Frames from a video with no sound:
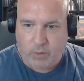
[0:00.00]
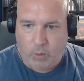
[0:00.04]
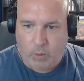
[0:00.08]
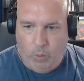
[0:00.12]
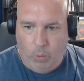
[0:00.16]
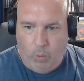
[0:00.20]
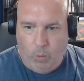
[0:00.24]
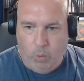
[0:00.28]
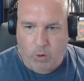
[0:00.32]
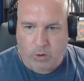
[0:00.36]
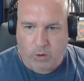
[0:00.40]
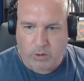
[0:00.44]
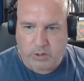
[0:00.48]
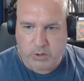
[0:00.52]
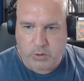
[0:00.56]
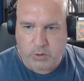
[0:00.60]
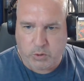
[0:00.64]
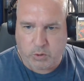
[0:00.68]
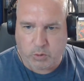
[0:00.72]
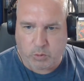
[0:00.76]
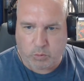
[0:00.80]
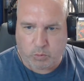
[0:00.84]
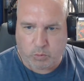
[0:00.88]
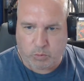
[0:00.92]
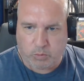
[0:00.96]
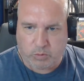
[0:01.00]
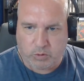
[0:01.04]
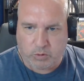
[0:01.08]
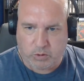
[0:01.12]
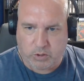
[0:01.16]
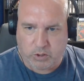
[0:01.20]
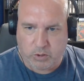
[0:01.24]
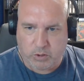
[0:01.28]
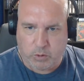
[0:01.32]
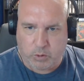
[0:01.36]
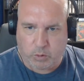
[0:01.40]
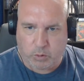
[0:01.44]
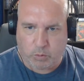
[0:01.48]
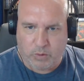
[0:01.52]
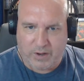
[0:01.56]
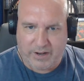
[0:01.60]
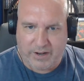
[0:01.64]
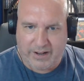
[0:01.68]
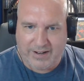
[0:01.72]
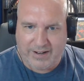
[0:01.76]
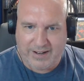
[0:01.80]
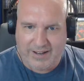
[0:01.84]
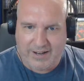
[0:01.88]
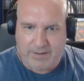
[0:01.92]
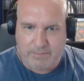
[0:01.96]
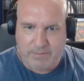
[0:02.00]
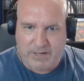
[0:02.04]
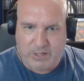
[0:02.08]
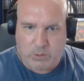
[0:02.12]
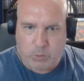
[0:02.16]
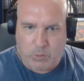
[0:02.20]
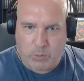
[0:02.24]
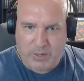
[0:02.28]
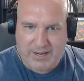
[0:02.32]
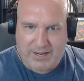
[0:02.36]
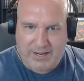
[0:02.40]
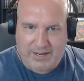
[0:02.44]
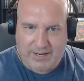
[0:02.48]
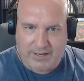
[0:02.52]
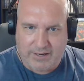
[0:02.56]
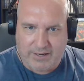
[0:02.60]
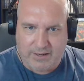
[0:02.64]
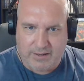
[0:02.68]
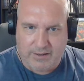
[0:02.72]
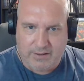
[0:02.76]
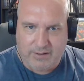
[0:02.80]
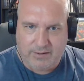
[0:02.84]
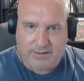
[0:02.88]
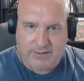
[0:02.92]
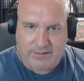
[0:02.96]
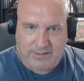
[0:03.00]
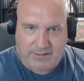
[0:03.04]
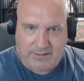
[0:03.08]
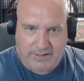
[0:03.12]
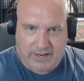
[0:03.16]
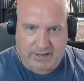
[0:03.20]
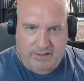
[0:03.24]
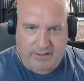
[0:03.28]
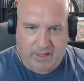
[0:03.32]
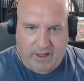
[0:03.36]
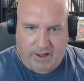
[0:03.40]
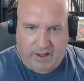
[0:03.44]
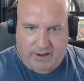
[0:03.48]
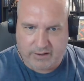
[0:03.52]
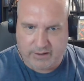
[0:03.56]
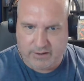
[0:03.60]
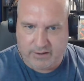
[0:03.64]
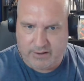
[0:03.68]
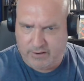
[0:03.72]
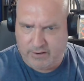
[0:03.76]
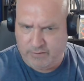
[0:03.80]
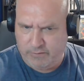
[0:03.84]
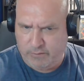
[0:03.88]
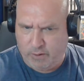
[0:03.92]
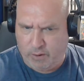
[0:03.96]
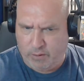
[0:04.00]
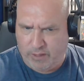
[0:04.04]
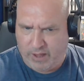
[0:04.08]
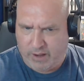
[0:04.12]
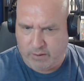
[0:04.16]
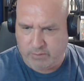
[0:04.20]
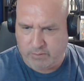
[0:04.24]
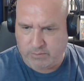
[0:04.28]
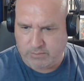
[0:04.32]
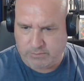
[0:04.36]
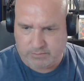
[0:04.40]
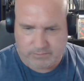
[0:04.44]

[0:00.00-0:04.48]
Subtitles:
or you can read it in between Deadlock and Fallout,